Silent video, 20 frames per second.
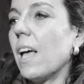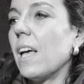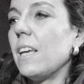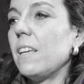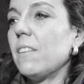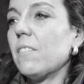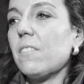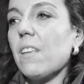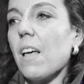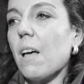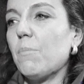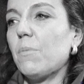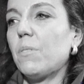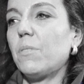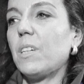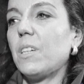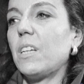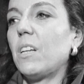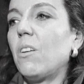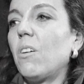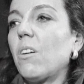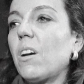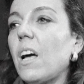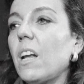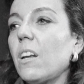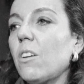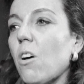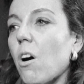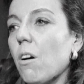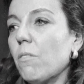In summary,
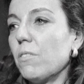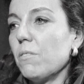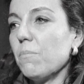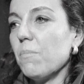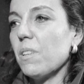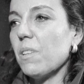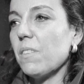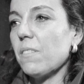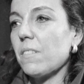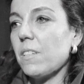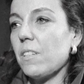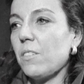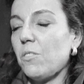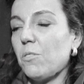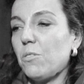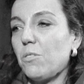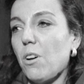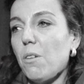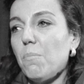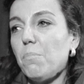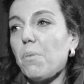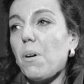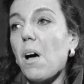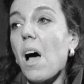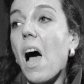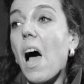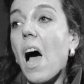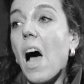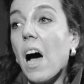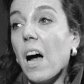local governments in Europe
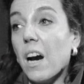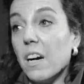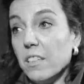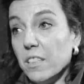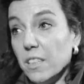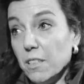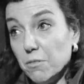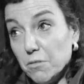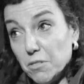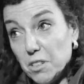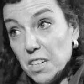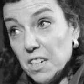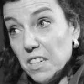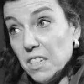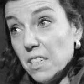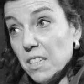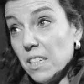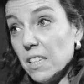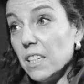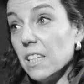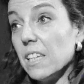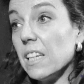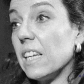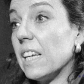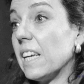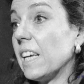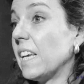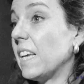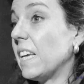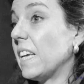are different.
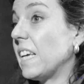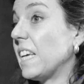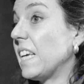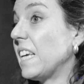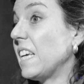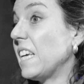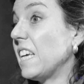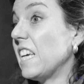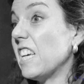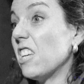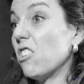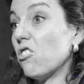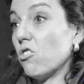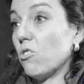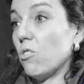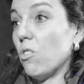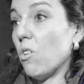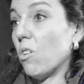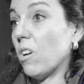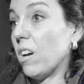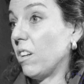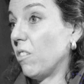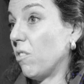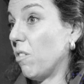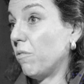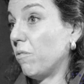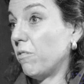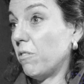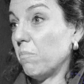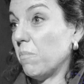Each local
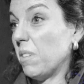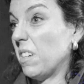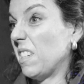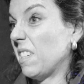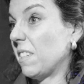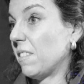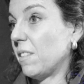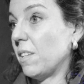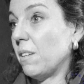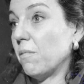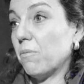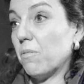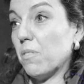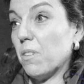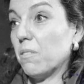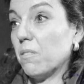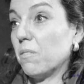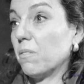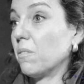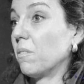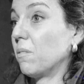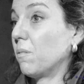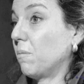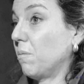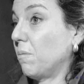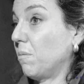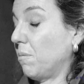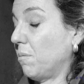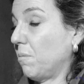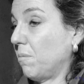government is different
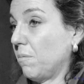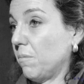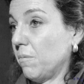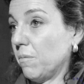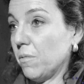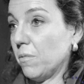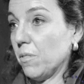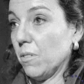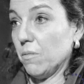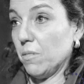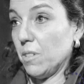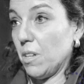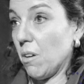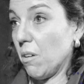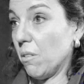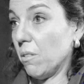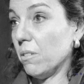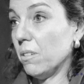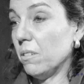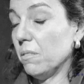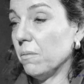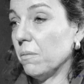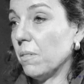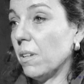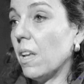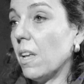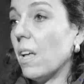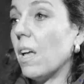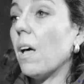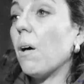from the other,
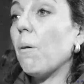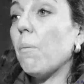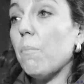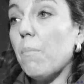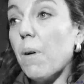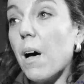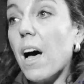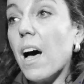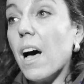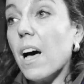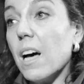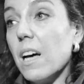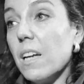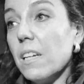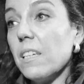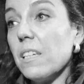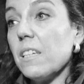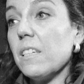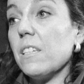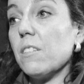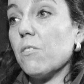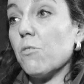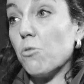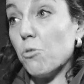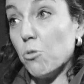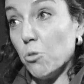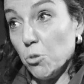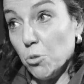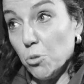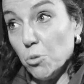but it is
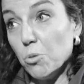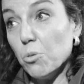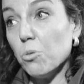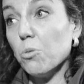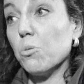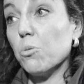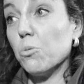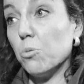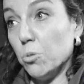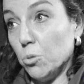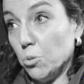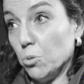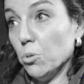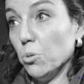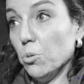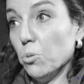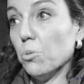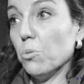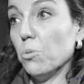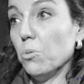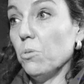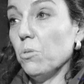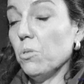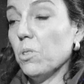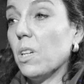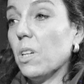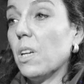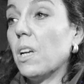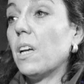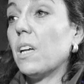true too
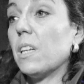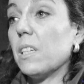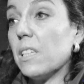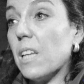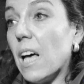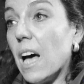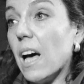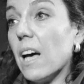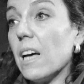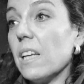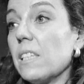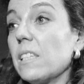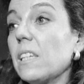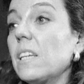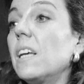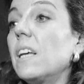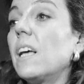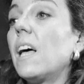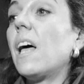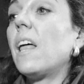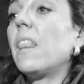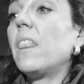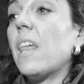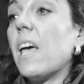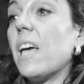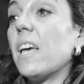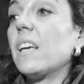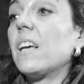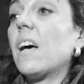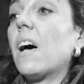that
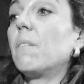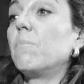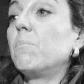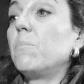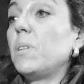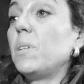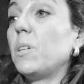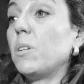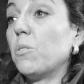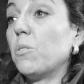they can be